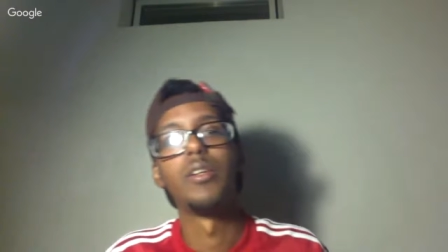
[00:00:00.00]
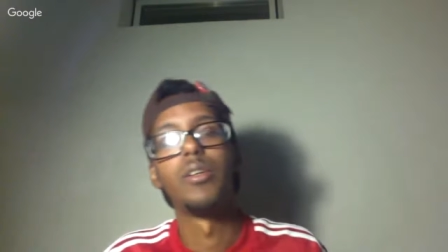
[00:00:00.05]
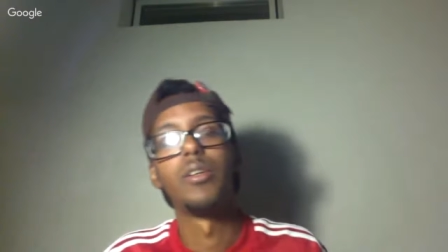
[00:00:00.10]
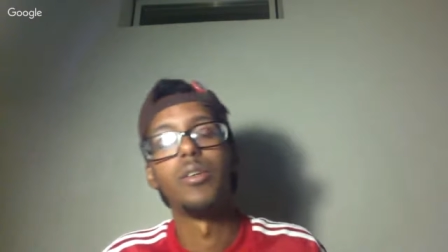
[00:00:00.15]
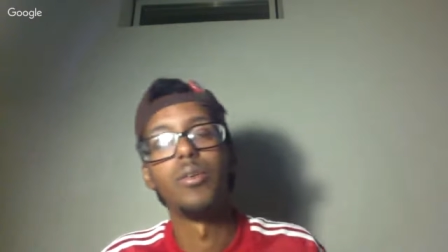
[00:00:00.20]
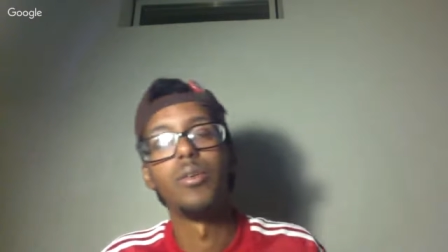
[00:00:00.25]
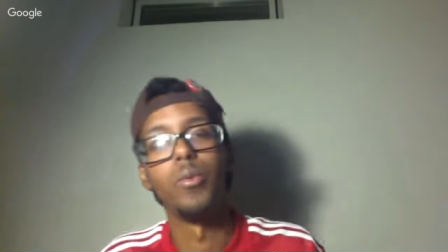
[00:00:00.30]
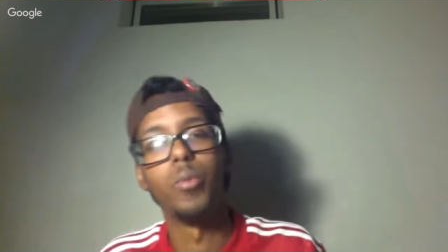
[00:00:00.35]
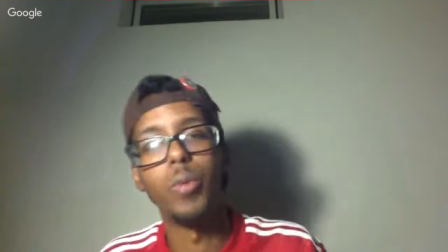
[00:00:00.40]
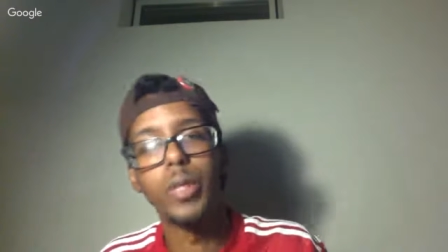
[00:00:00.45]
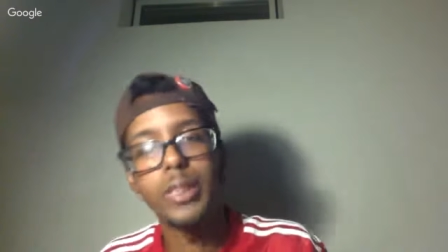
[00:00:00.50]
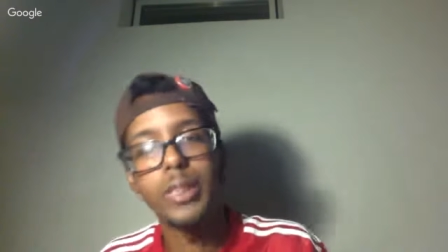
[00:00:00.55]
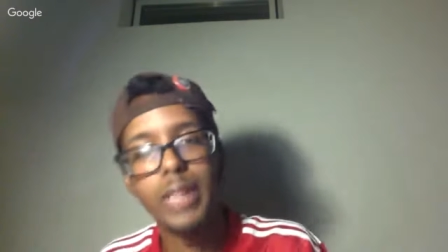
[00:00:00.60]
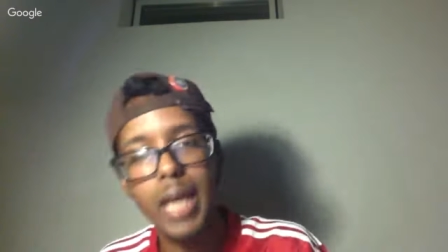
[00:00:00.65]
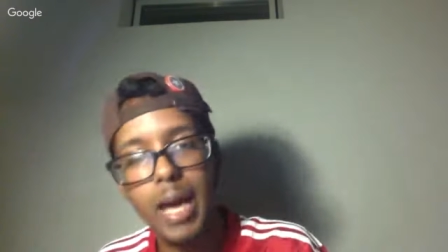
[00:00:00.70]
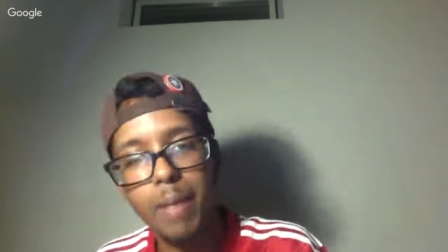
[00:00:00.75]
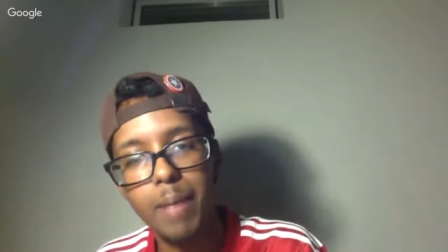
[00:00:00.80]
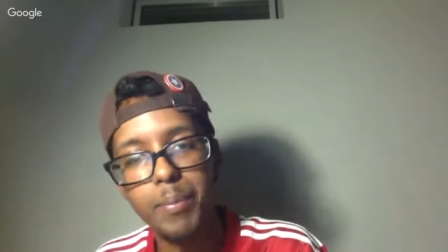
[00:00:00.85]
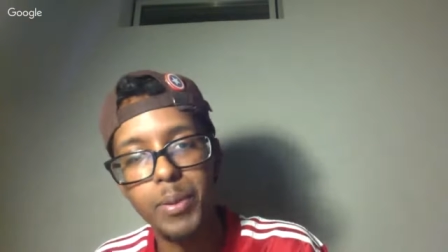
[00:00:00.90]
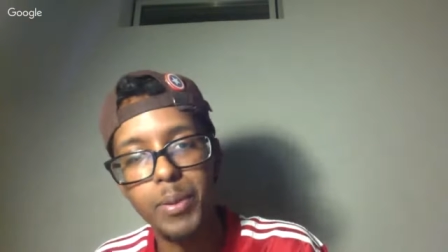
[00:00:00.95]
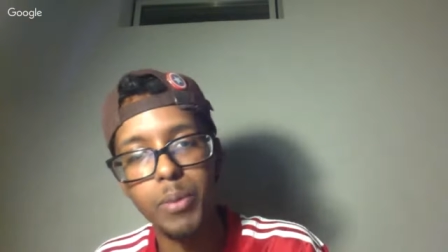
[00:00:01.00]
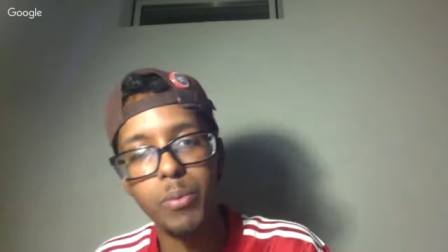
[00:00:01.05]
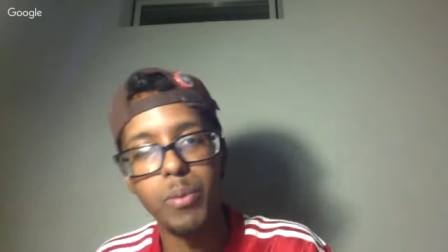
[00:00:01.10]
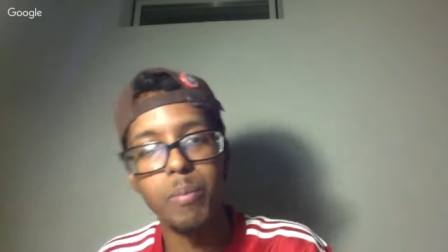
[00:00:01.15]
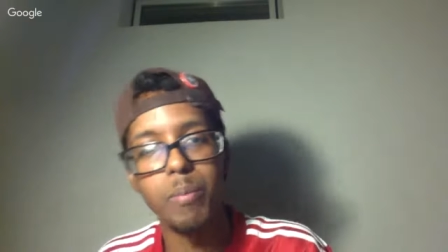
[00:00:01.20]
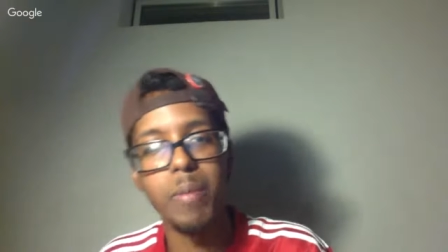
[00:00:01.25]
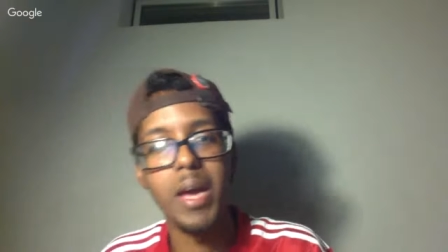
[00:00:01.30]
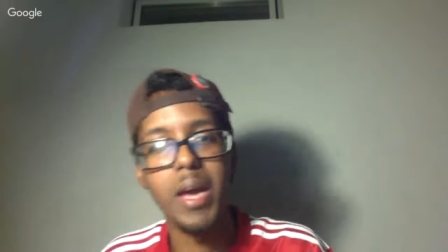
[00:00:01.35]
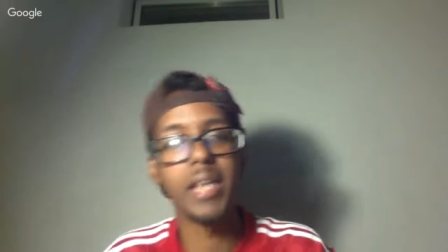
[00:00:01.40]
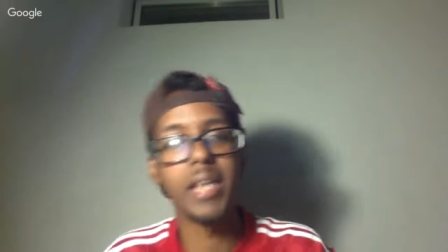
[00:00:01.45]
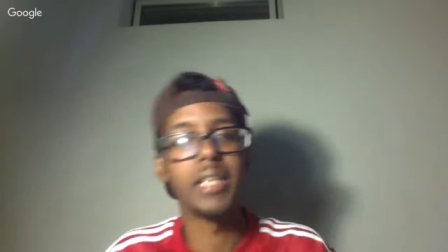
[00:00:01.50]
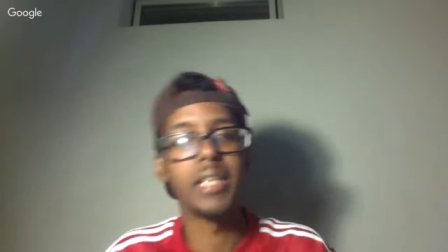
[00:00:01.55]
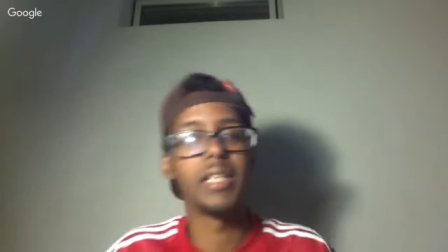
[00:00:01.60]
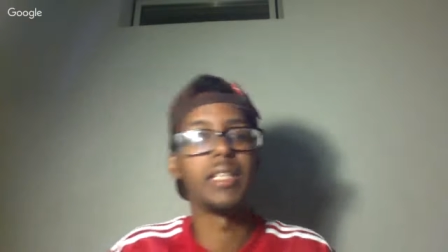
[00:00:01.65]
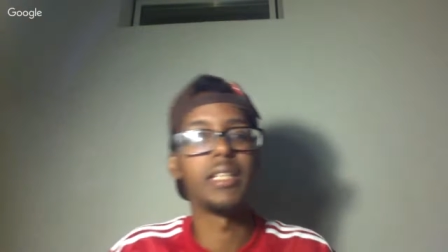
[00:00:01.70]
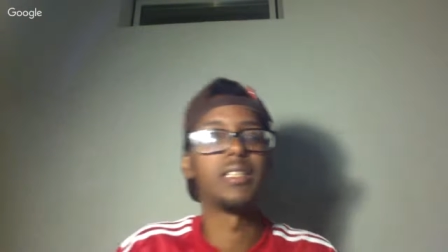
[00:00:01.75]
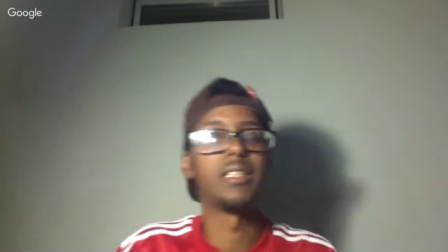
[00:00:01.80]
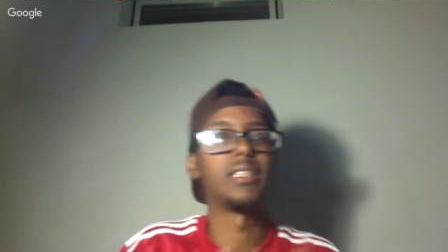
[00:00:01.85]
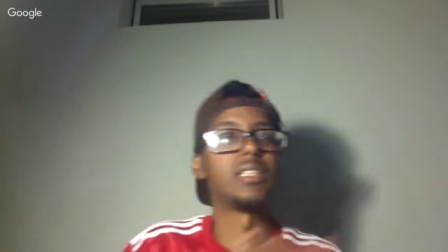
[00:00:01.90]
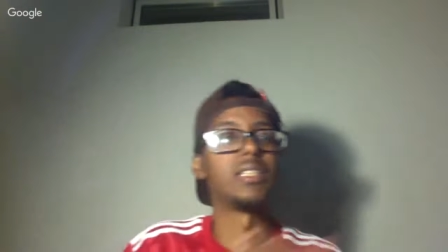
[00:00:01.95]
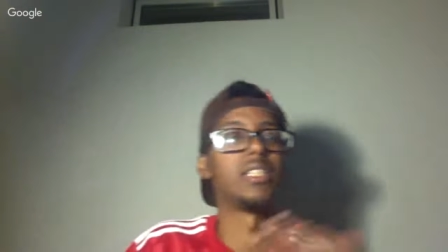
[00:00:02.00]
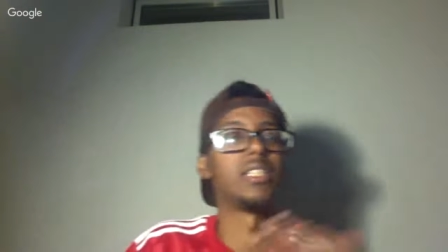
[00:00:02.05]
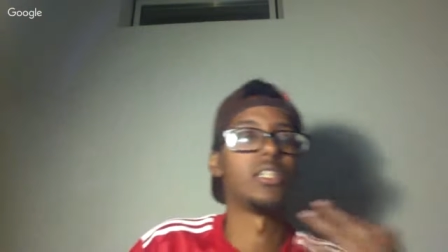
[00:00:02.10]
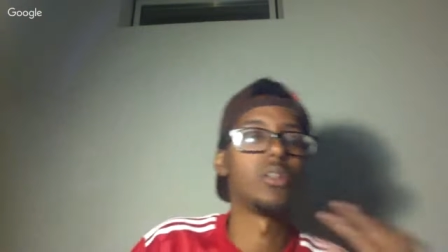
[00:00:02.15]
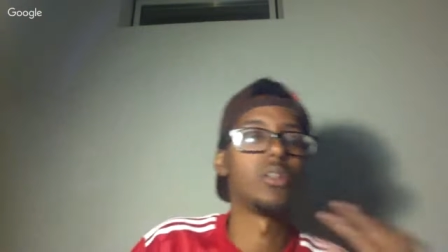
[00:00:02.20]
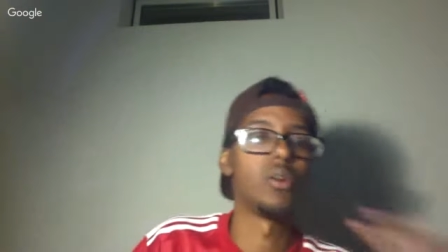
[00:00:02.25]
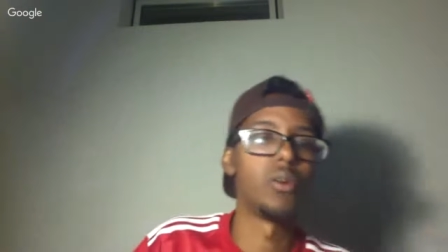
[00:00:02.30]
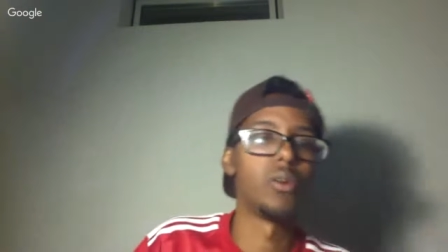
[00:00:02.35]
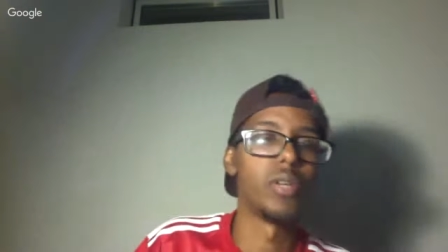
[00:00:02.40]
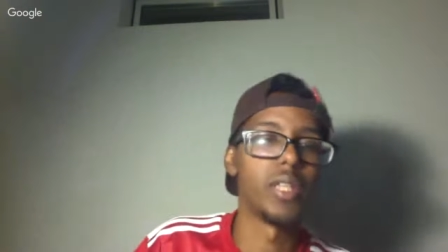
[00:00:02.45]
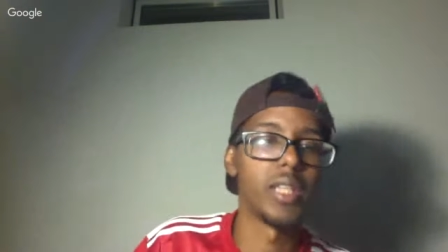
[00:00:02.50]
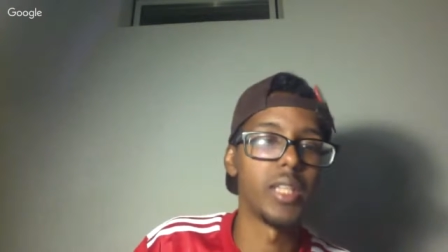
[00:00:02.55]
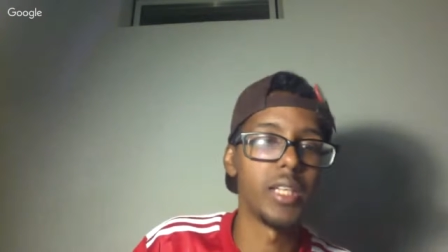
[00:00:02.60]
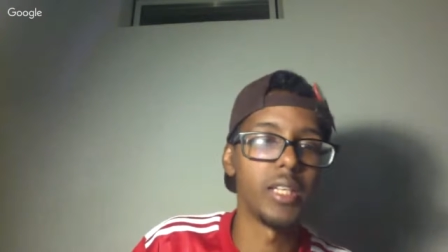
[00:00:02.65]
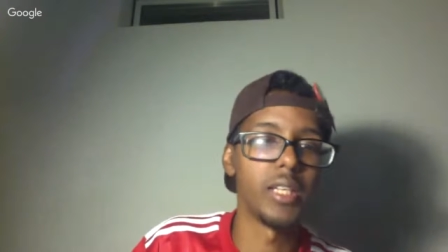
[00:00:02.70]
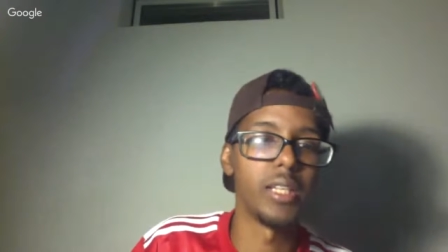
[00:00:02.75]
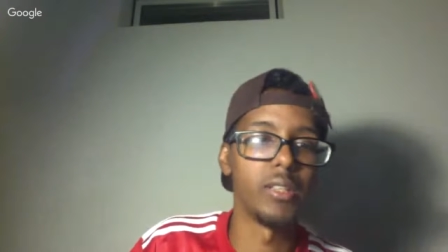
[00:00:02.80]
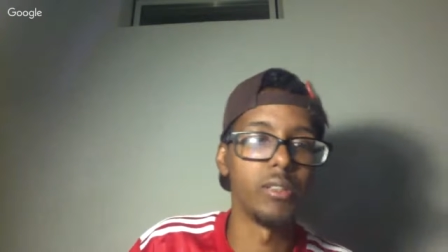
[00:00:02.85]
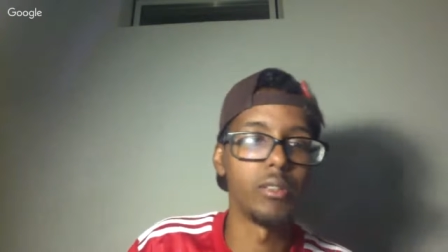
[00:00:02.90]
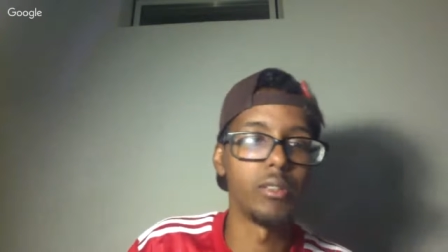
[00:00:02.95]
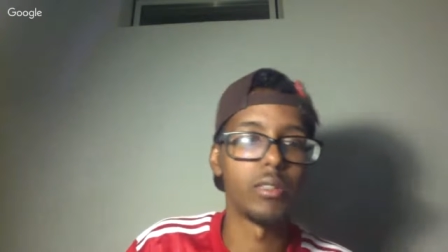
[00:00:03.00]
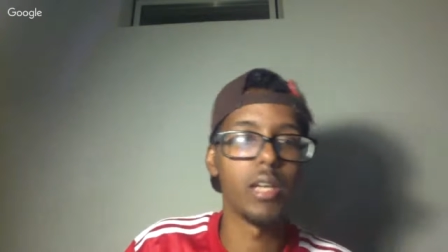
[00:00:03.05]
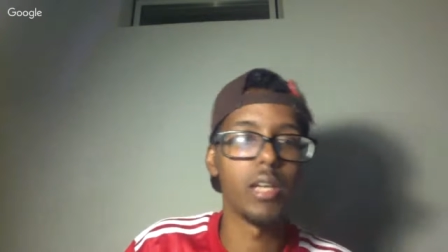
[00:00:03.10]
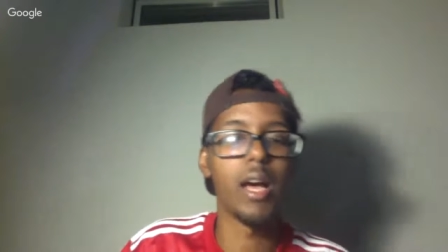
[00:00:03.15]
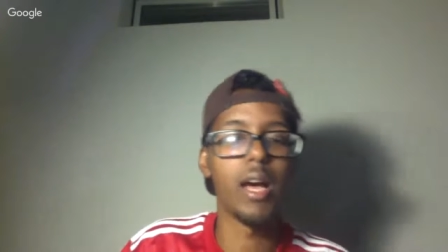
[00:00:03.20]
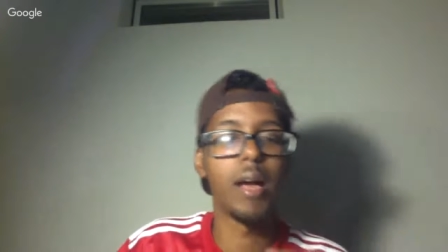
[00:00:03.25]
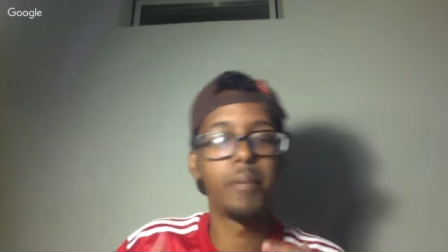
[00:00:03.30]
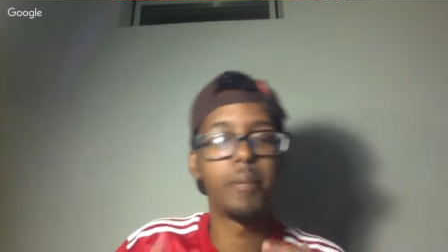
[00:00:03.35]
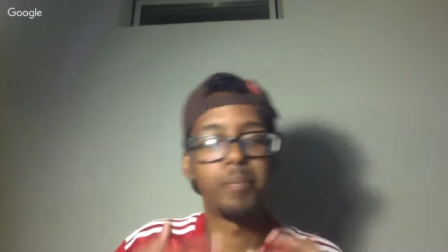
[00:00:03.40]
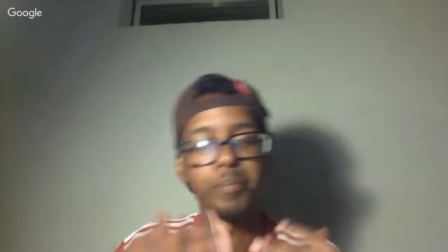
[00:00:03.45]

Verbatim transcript: what's happening with Maggie? Did she go into the hilltop?